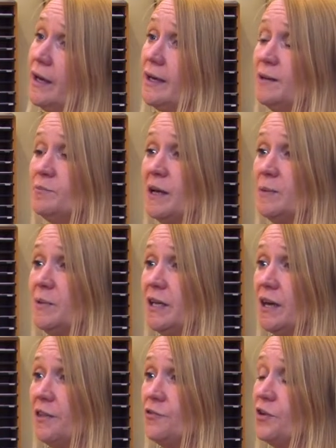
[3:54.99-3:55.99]
in maybe
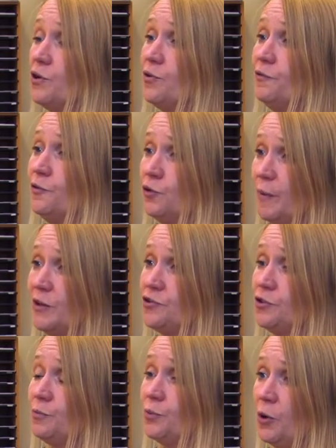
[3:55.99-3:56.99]
a 3 or 4
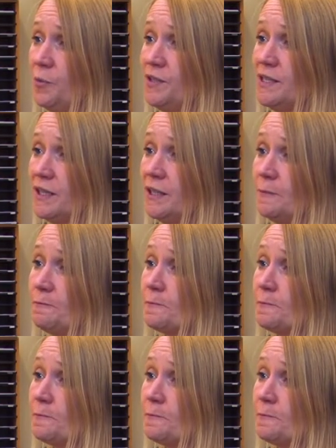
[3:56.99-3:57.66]
bedroom property,